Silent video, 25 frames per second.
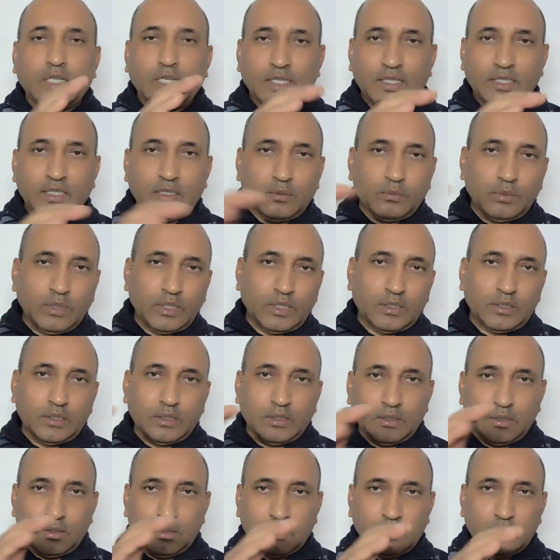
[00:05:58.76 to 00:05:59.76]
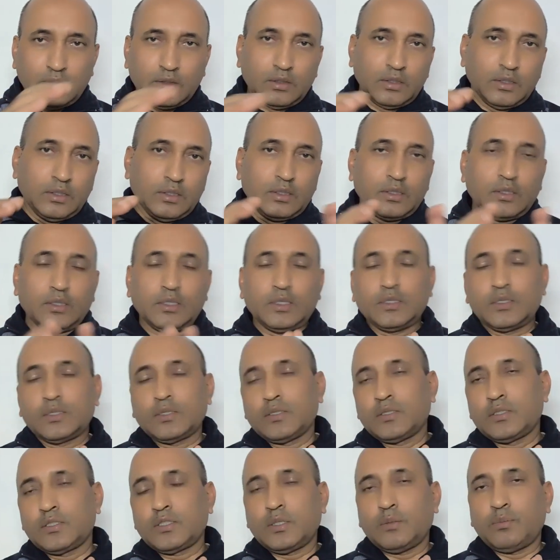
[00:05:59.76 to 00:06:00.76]
dynamic,
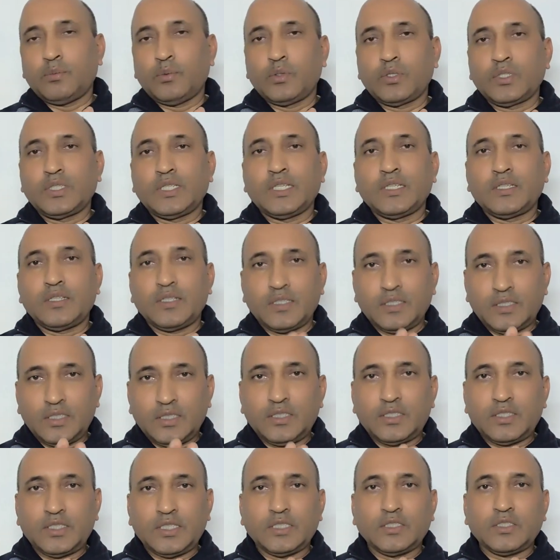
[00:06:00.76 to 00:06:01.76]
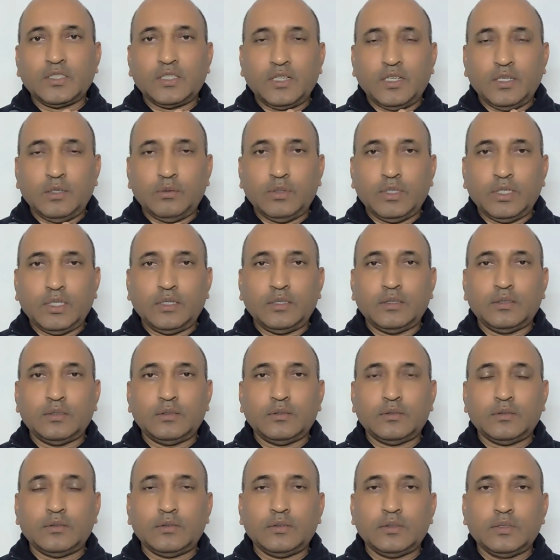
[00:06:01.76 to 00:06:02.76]
this support and resistance level.